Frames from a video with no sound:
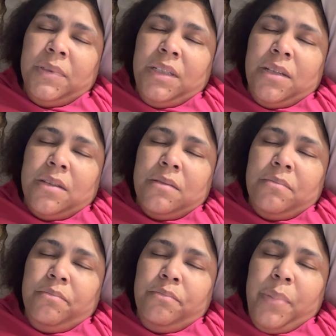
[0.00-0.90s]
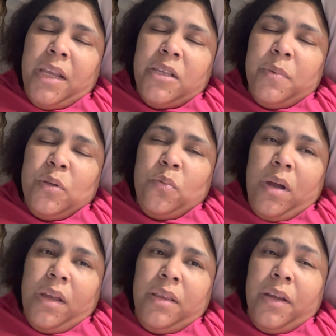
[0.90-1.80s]
just pains me to
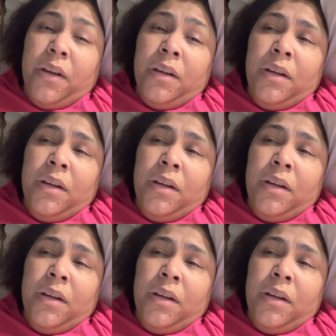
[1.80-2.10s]
walk in there.